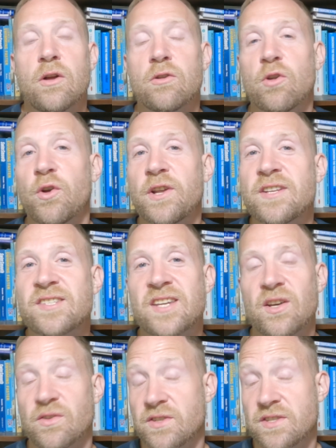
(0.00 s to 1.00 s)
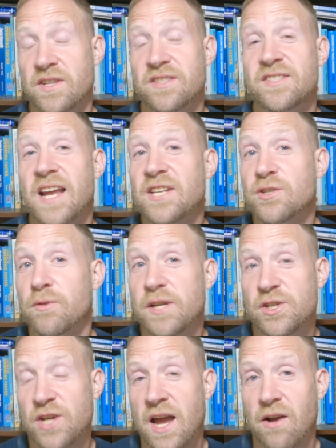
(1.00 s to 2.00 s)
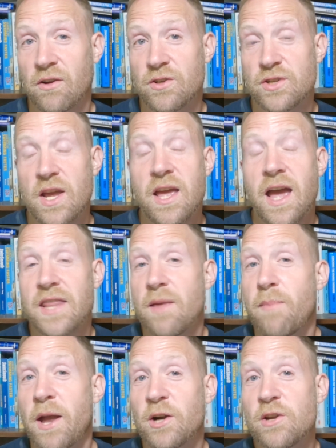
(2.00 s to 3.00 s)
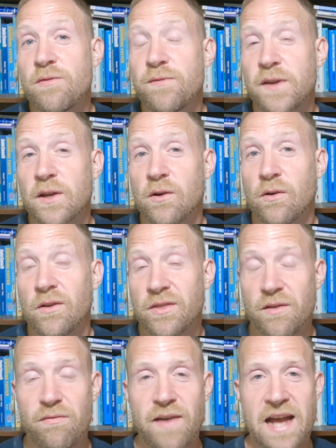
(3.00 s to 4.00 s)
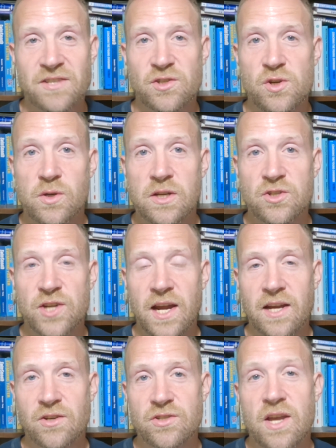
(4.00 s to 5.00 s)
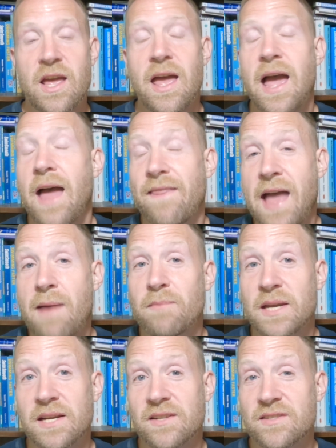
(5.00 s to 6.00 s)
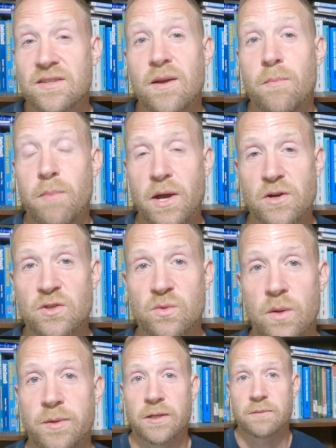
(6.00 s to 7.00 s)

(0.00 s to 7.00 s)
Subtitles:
Learning skills is a sensory challenge, and the better you feel, the faster you can change. And that means better swimming.